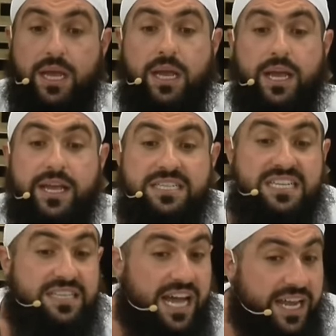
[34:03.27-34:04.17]
He
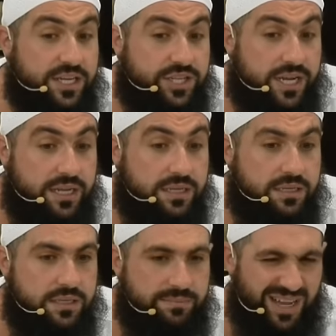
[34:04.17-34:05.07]
says to Aisha,
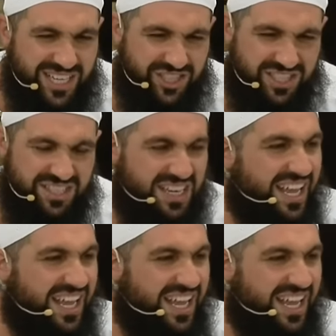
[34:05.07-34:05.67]
imagine,